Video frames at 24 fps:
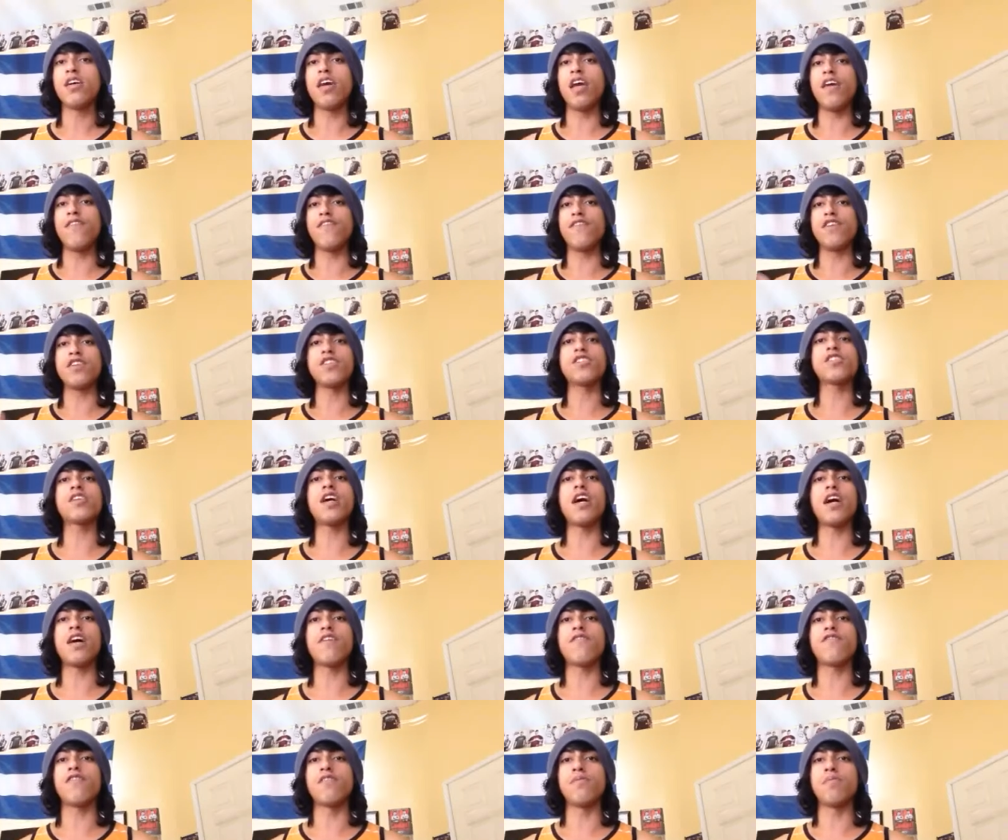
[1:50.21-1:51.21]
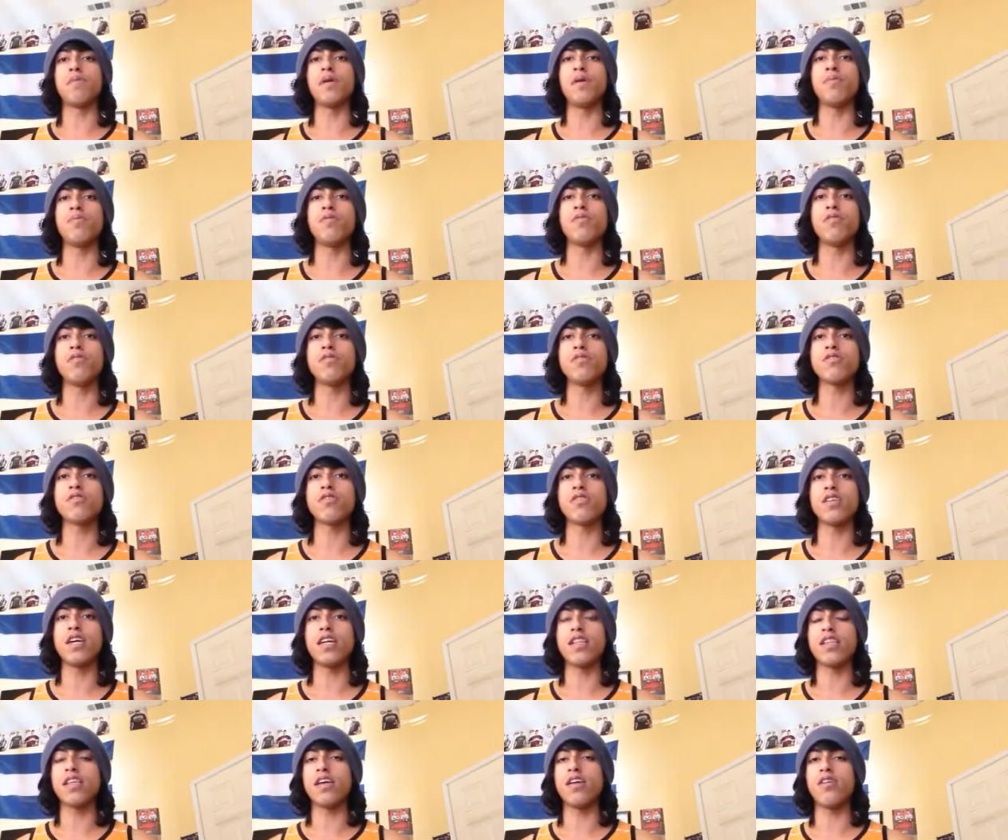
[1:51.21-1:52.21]
a facade for people so
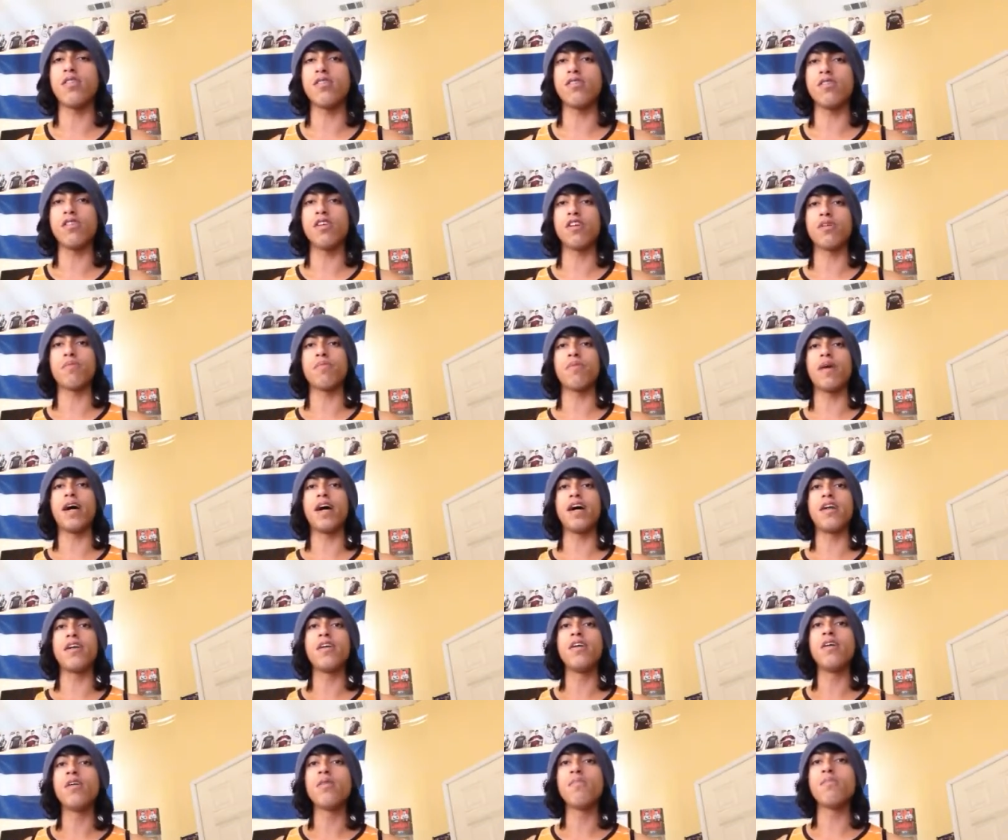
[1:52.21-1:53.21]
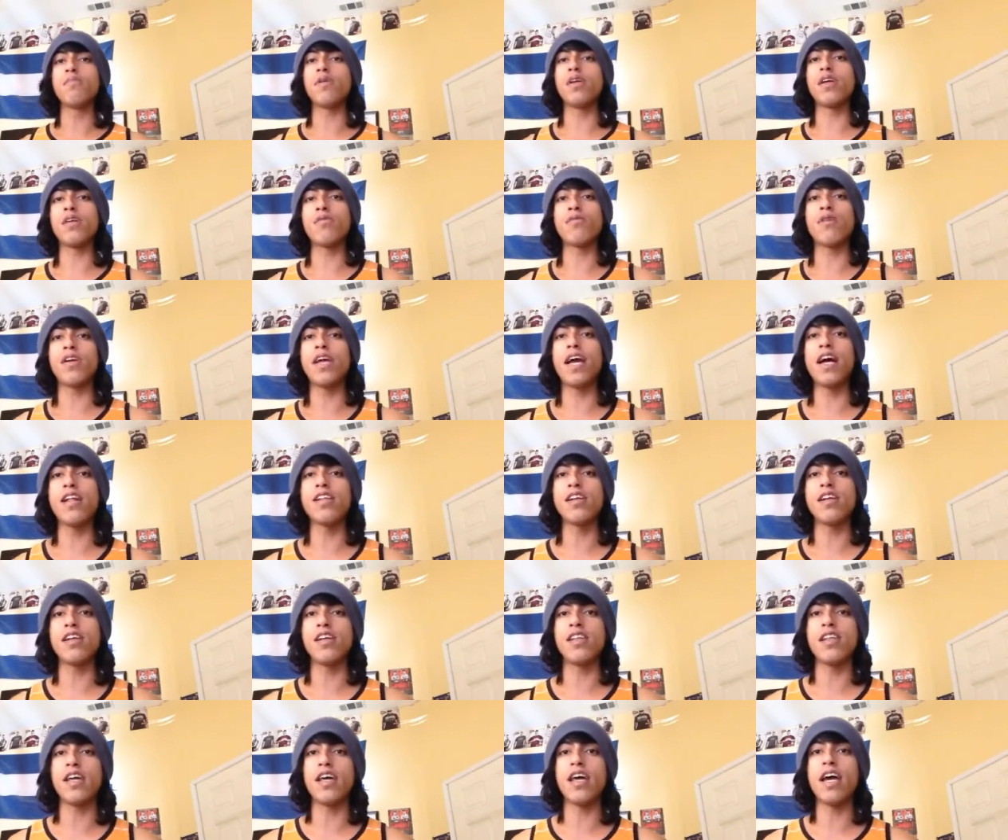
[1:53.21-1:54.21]
that they don't look bad but in
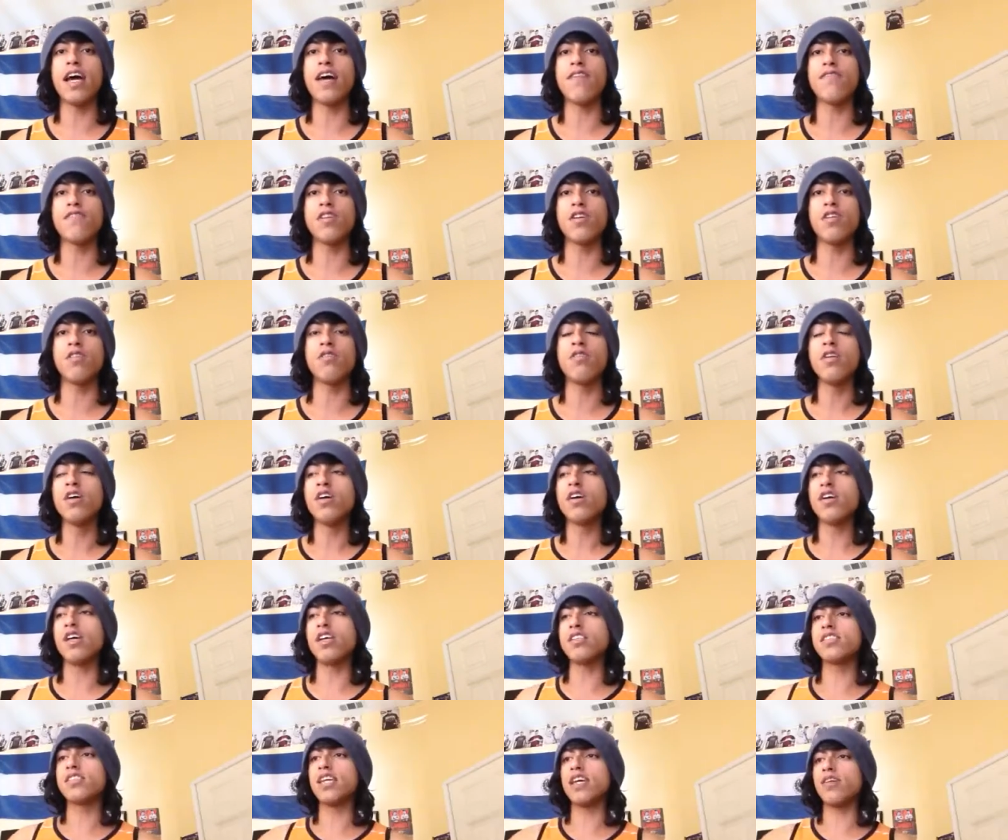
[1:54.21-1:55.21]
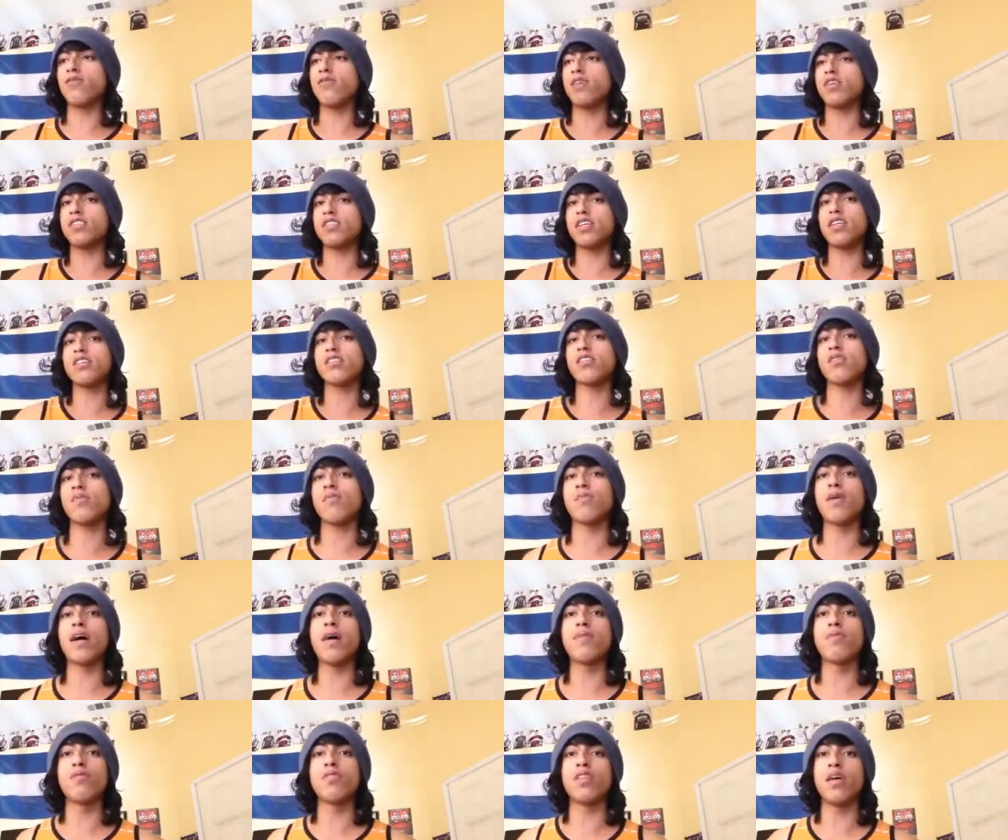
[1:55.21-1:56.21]
reality they have no it's like what it says in the
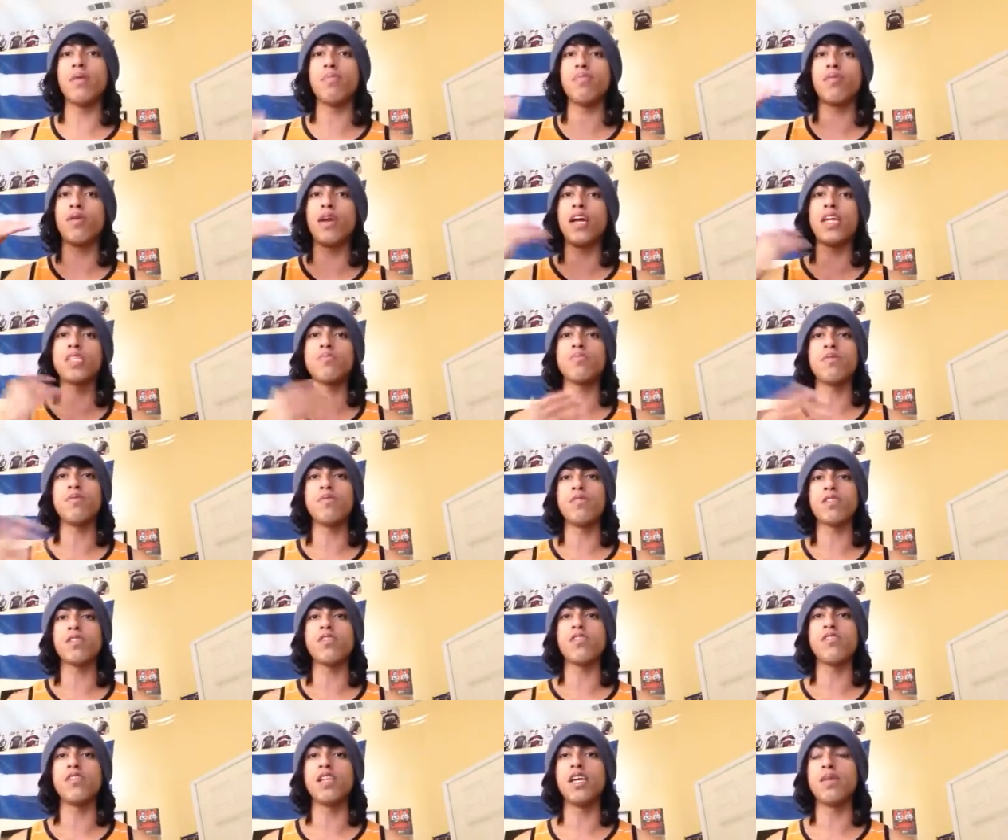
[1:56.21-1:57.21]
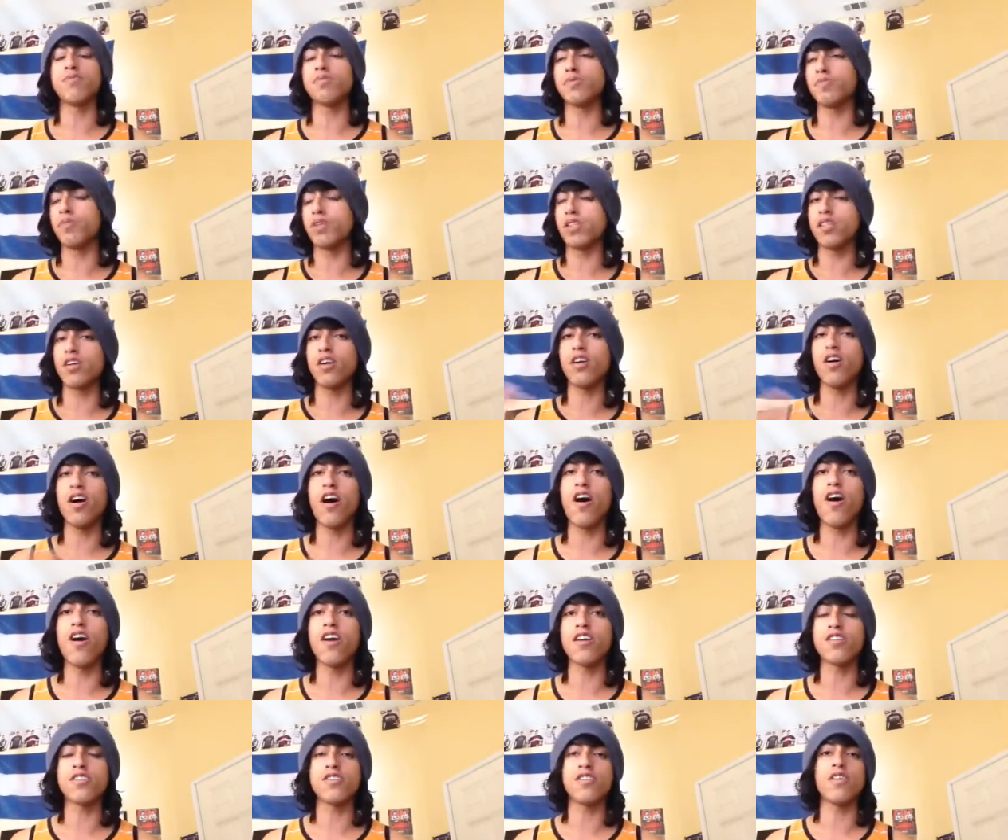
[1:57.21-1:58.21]
bible they praise me with their lips but their
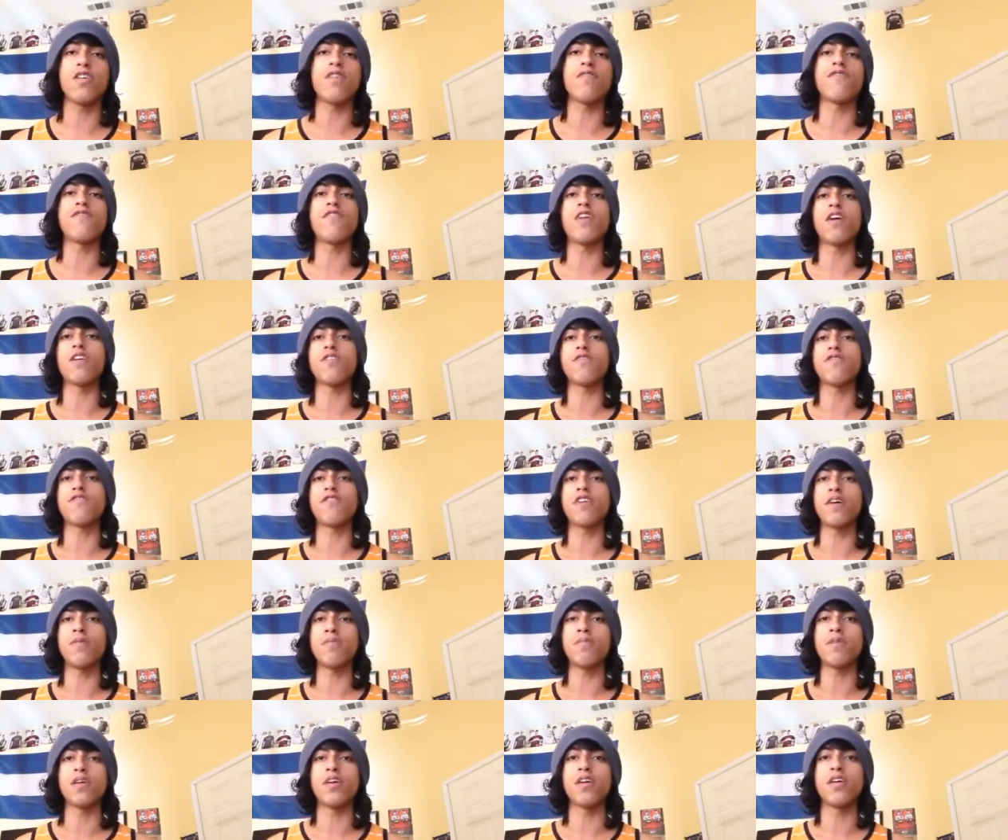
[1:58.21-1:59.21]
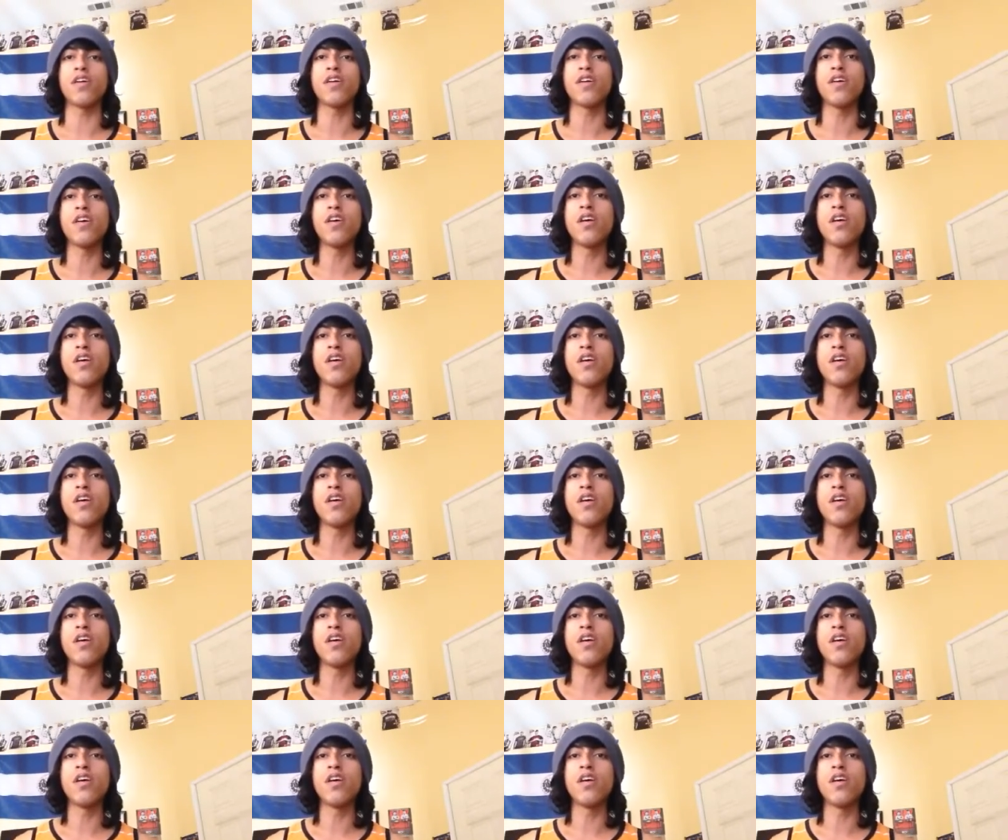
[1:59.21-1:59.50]
hearts are far from me